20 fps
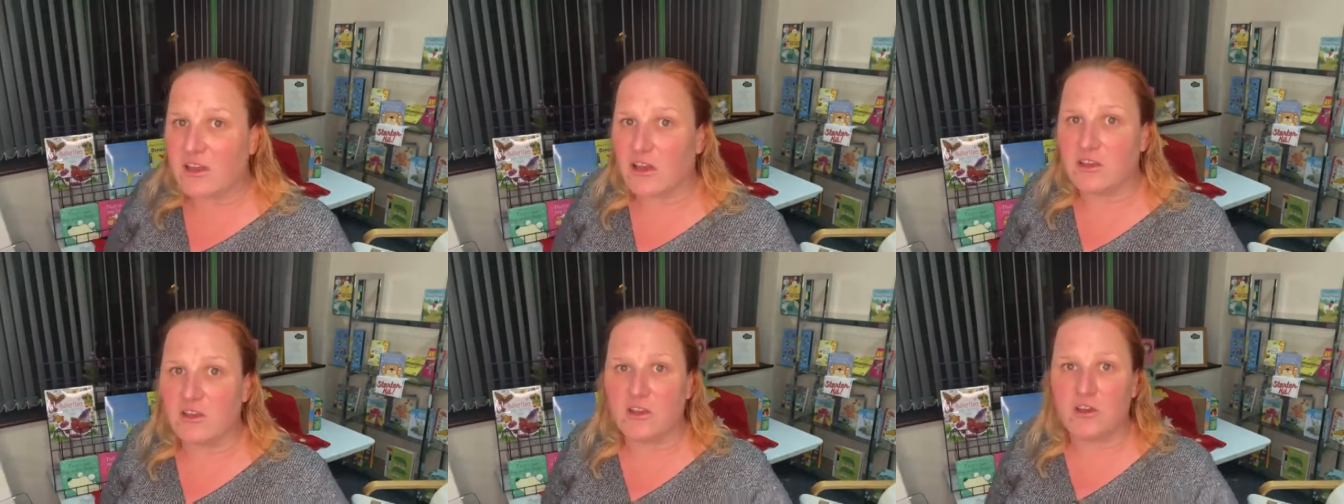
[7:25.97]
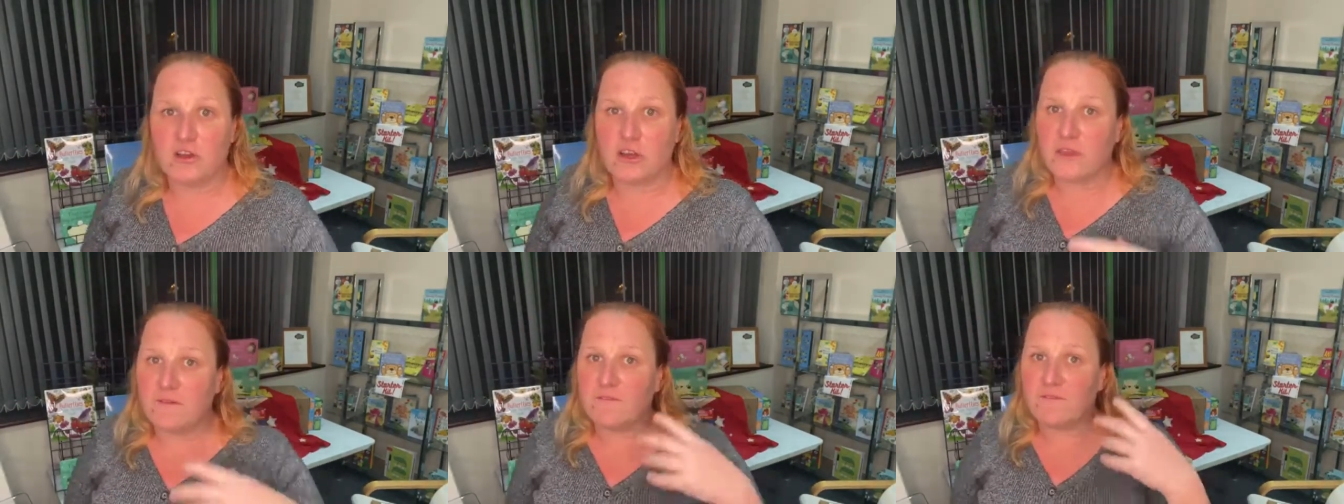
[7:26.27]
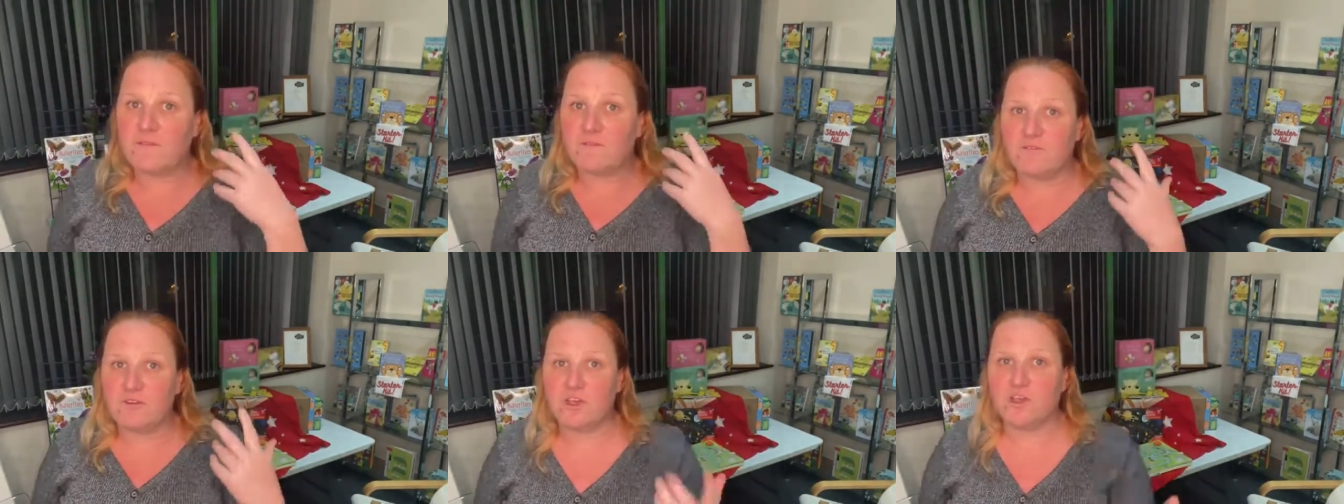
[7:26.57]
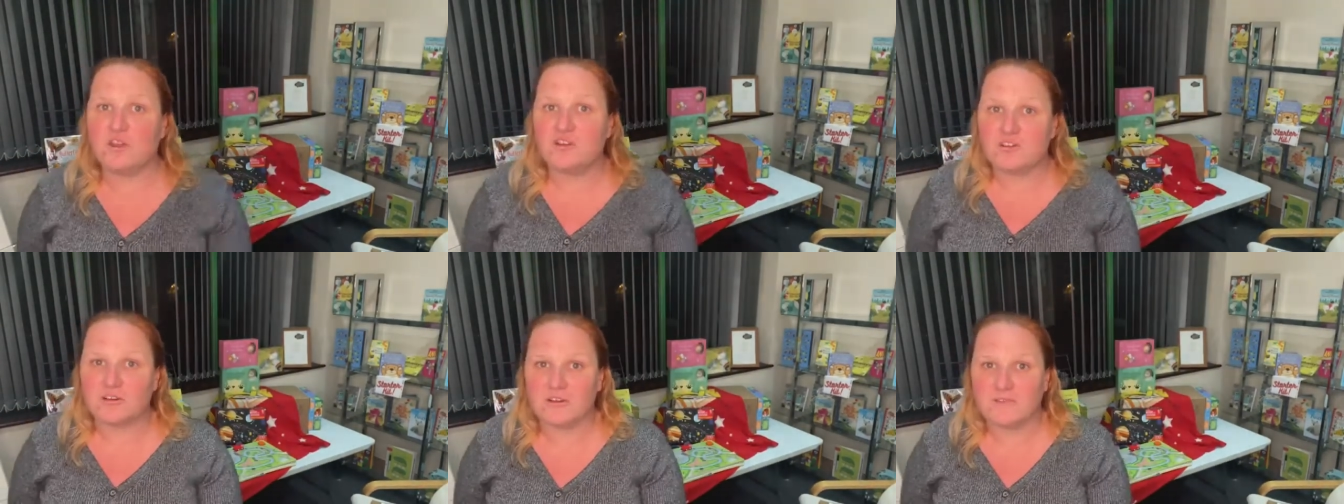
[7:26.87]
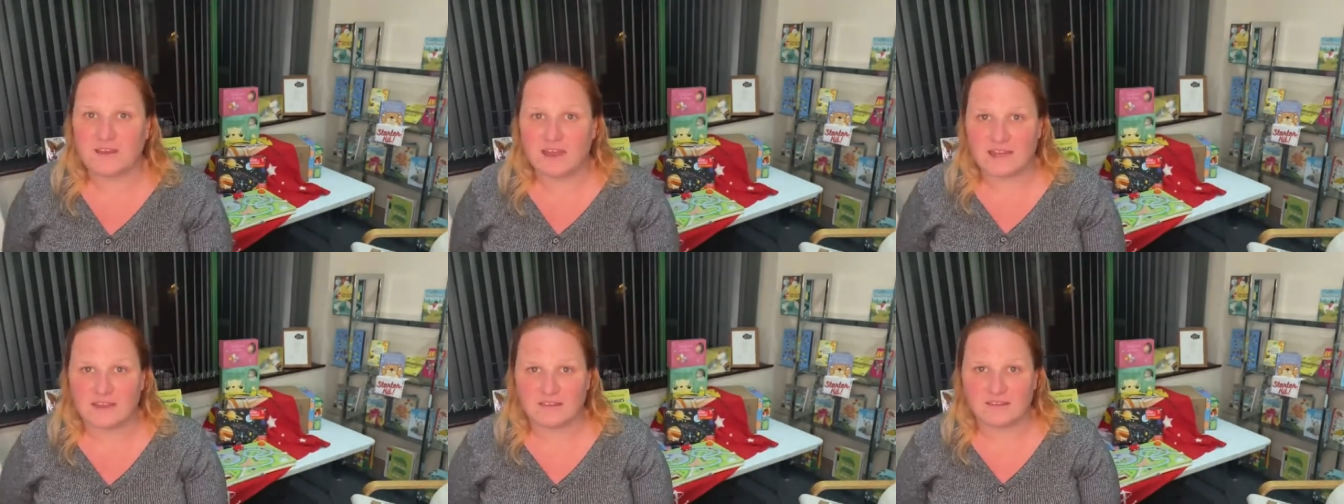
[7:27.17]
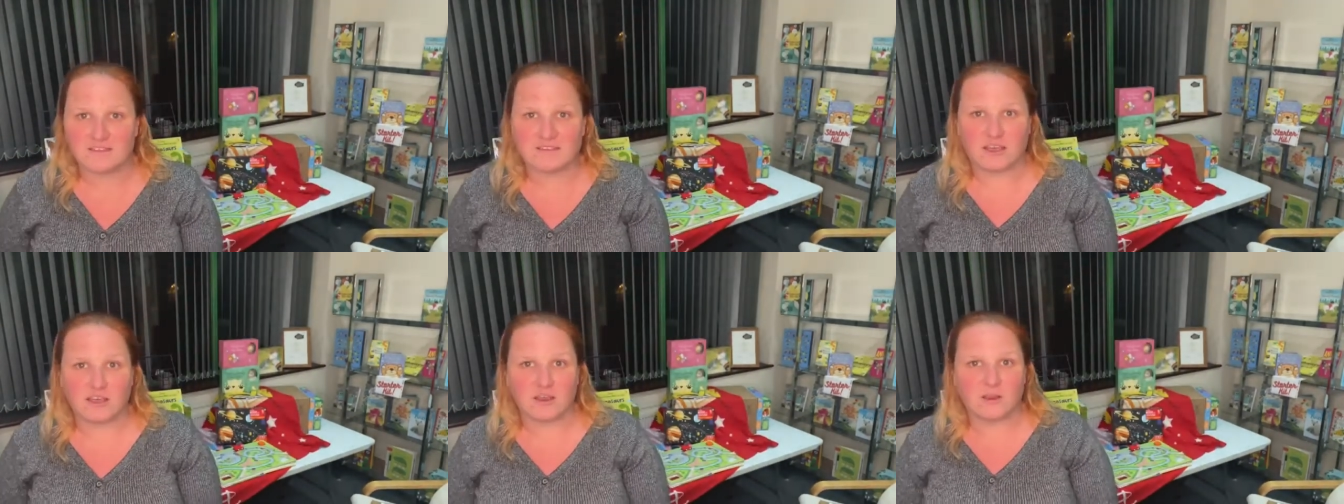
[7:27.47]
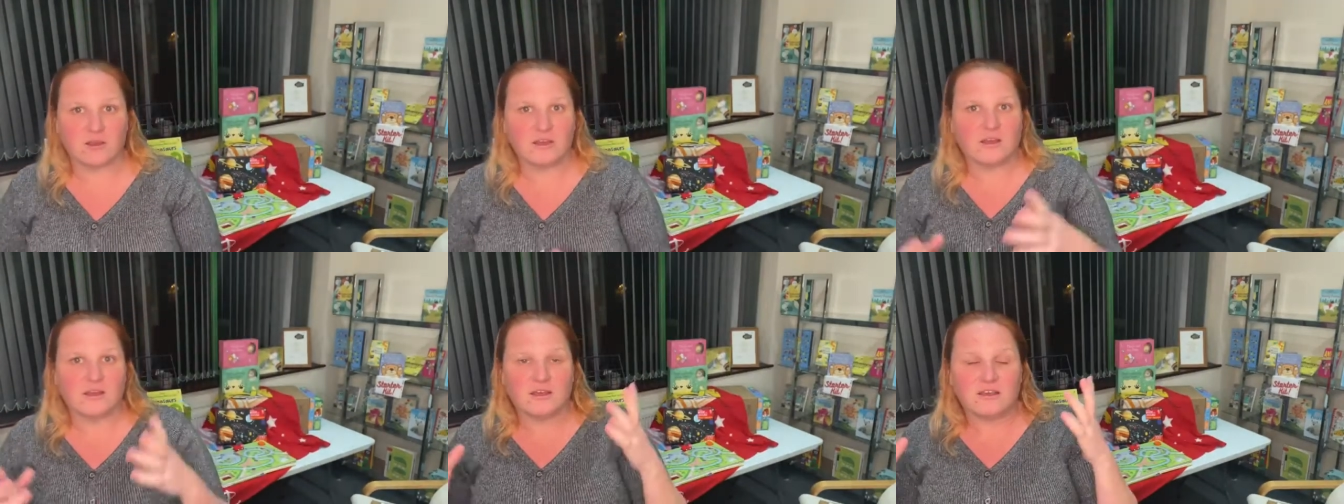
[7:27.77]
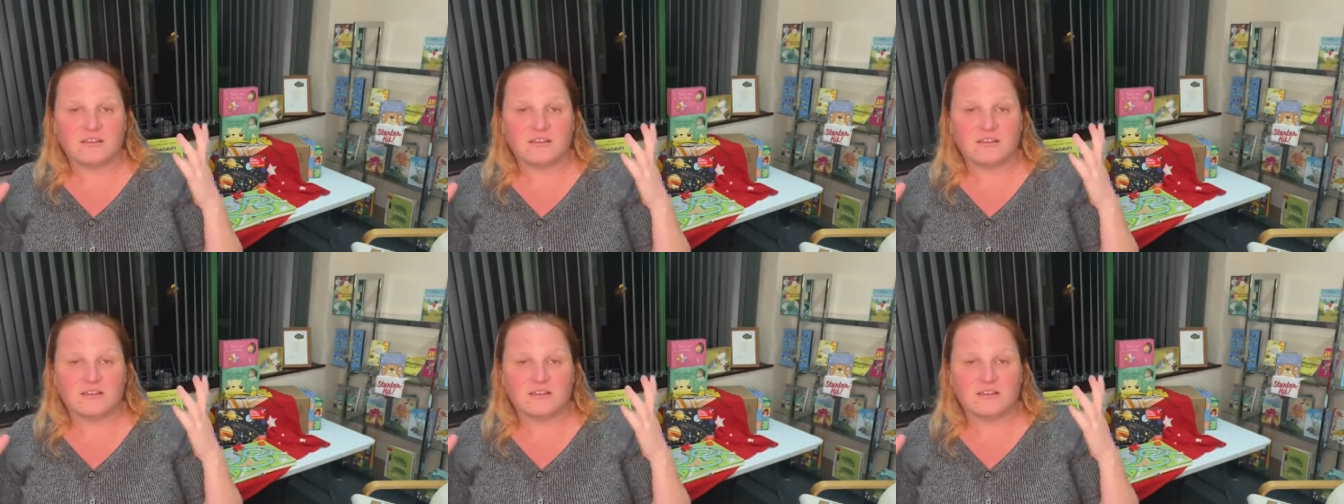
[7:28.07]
Are you looking for future events? So